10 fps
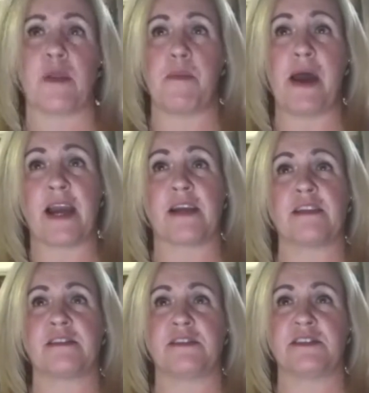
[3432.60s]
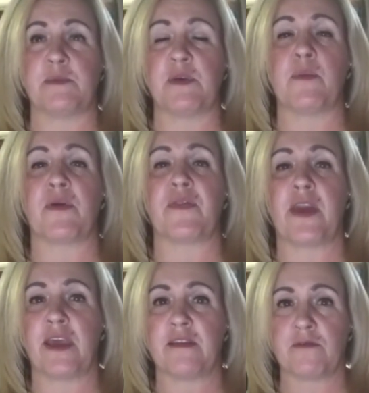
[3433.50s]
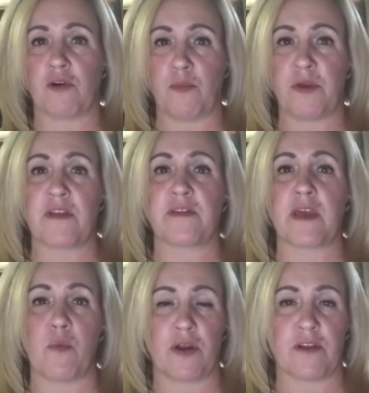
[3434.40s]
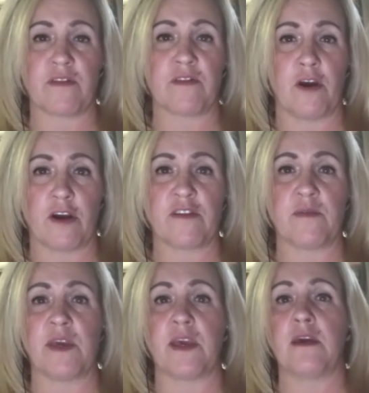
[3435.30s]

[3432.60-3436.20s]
back to see me, but they told me that they wanted to talk to me.